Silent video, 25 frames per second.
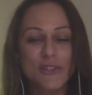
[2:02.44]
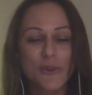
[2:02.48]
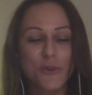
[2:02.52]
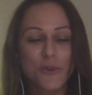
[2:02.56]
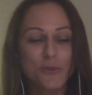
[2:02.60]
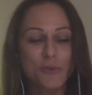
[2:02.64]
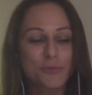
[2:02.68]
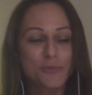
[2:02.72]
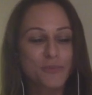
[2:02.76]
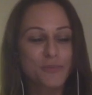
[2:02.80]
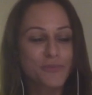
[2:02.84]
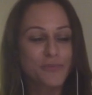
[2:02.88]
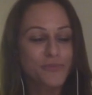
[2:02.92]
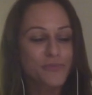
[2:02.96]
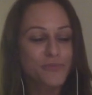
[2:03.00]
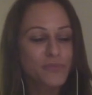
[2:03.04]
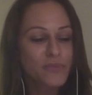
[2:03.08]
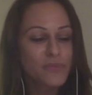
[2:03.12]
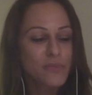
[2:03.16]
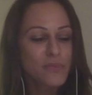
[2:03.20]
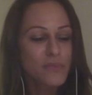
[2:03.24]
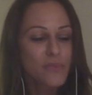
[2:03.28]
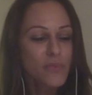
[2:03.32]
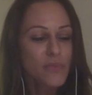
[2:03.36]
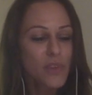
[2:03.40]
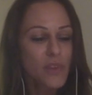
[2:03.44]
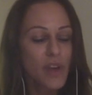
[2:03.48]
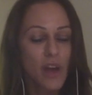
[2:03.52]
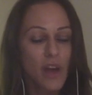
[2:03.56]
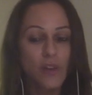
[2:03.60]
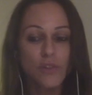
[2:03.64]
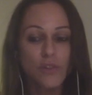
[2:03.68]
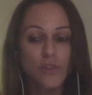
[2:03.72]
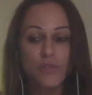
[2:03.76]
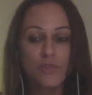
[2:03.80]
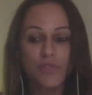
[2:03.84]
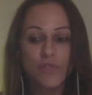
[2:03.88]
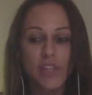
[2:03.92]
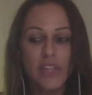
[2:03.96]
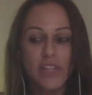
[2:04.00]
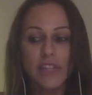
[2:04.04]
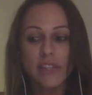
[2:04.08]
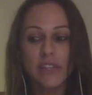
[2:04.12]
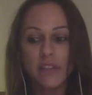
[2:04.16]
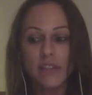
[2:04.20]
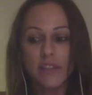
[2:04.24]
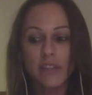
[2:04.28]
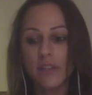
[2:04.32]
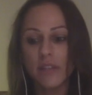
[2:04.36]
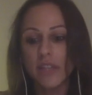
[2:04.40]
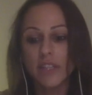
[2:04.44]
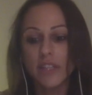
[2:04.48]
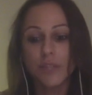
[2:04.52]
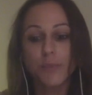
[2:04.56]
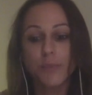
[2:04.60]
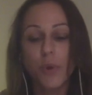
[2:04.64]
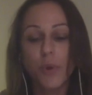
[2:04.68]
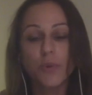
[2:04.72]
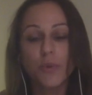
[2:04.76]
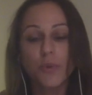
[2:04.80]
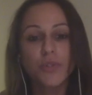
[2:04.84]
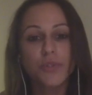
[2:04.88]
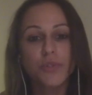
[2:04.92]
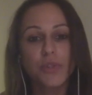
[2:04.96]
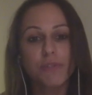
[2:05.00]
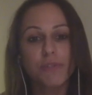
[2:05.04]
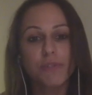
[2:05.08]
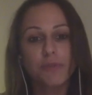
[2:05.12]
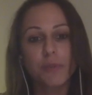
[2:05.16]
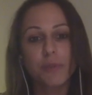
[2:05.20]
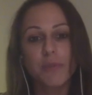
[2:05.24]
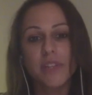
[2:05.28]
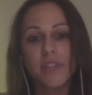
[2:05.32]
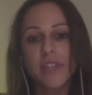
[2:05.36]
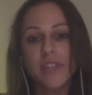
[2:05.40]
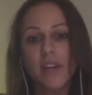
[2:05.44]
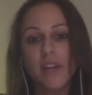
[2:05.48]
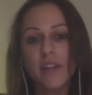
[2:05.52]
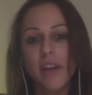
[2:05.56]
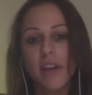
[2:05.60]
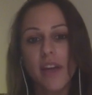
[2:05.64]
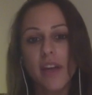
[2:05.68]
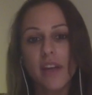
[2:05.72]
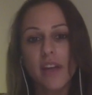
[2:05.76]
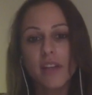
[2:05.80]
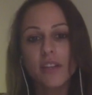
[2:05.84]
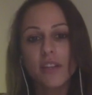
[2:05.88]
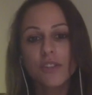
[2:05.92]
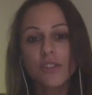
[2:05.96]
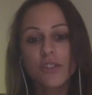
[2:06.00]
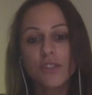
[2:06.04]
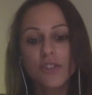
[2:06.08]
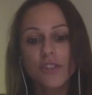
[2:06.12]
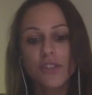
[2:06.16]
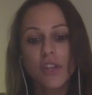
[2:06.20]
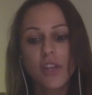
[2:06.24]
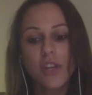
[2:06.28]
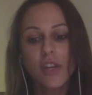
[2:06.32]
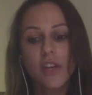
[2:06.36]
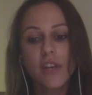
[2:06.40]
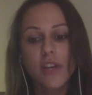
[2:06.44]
So I was really exposed to it from a young age,